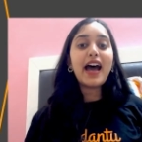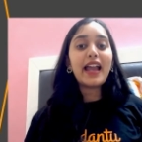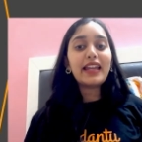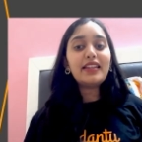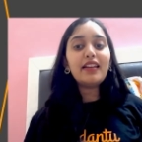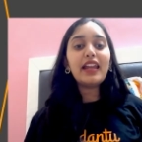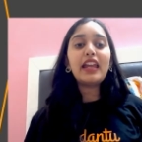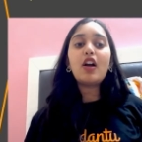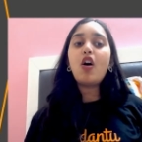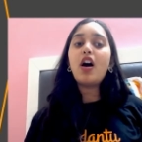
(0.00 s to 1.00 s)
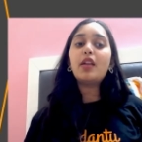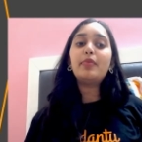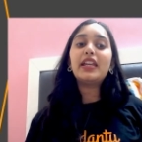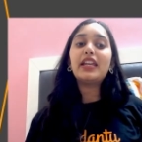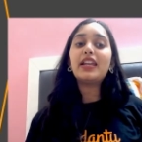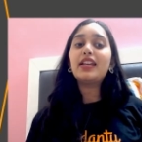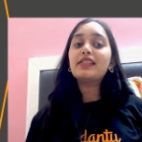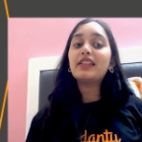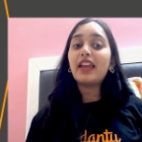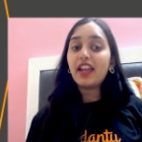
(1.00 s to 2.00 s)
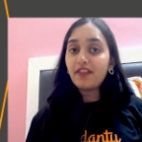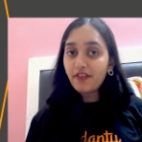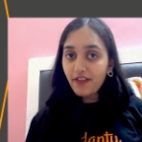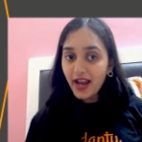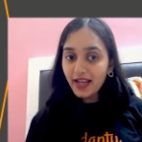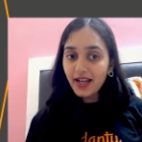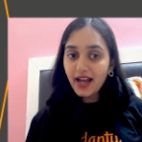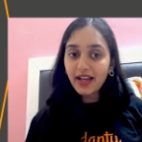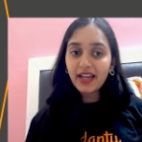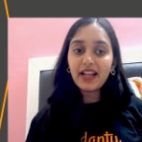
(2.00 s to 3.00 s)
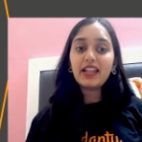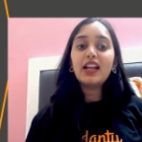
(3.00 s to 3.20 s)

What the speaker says: either A or B is infinite,